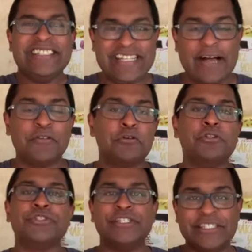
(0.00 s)

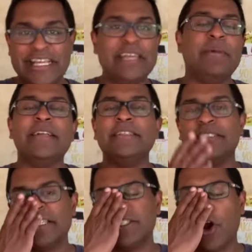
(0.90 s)
devils and demons
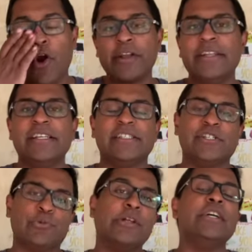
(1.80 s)
and darkness
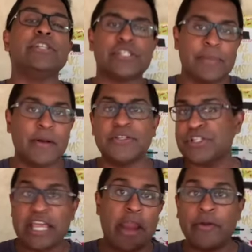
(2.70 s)
is really just about
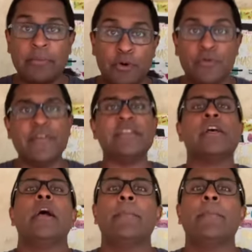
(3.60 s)
scary movies.